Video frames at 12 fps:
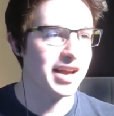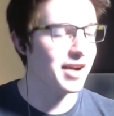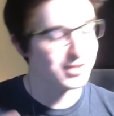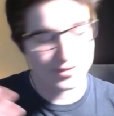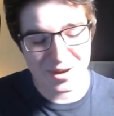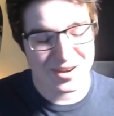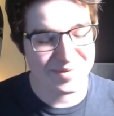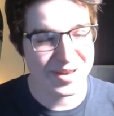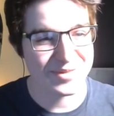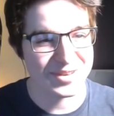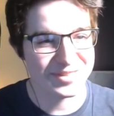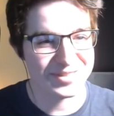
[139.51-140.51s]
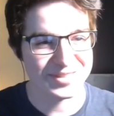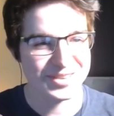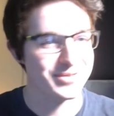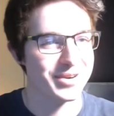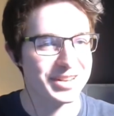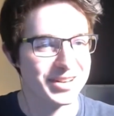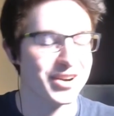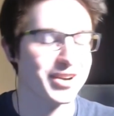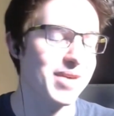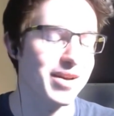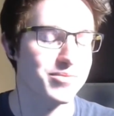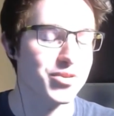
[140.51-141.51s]
I was wondering maybe we, you want to talk
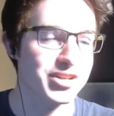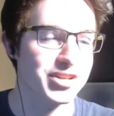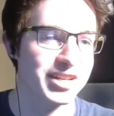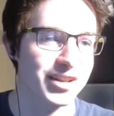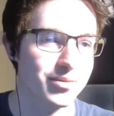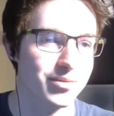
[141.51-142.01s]
about abortion a little